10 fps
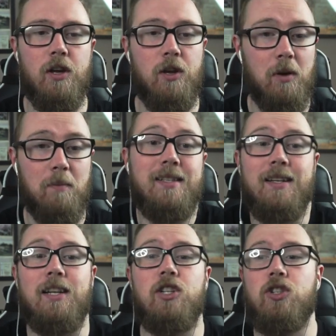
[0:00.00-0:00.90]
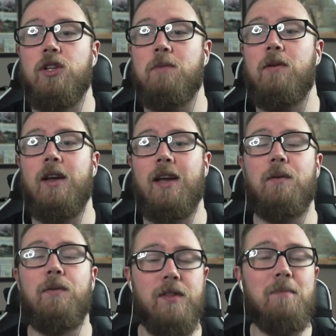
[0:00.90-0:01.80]
you want to basically ensure that you're putting out
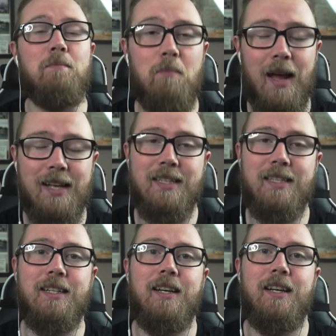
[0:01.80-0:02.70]
the best